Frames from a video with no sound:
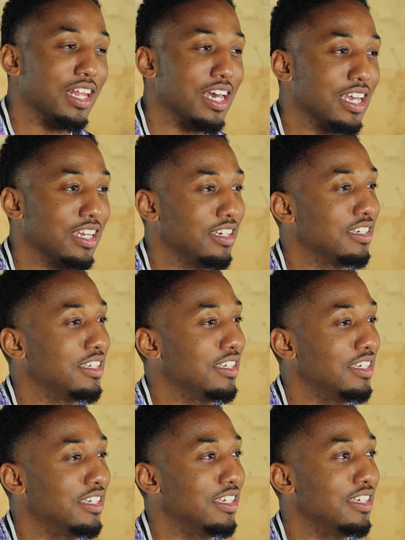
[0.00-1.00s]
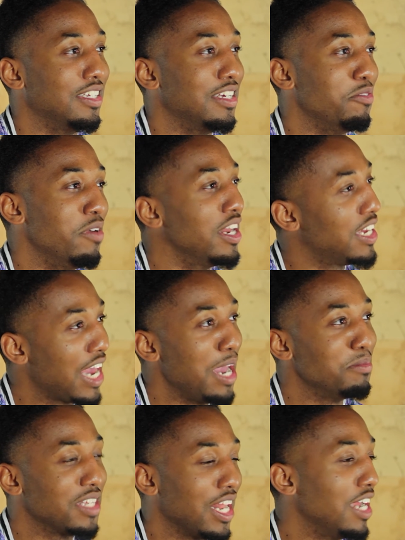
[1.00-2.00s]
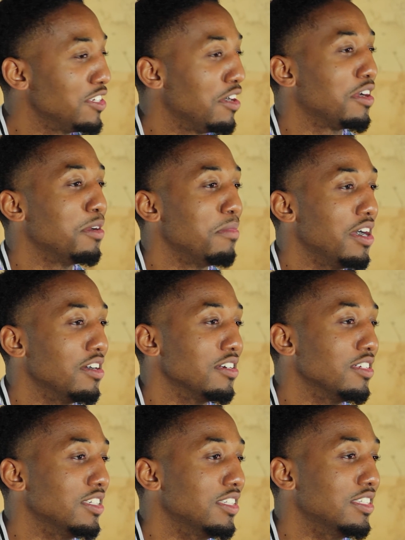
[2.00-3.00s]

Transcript: but like, when it came to like talking about,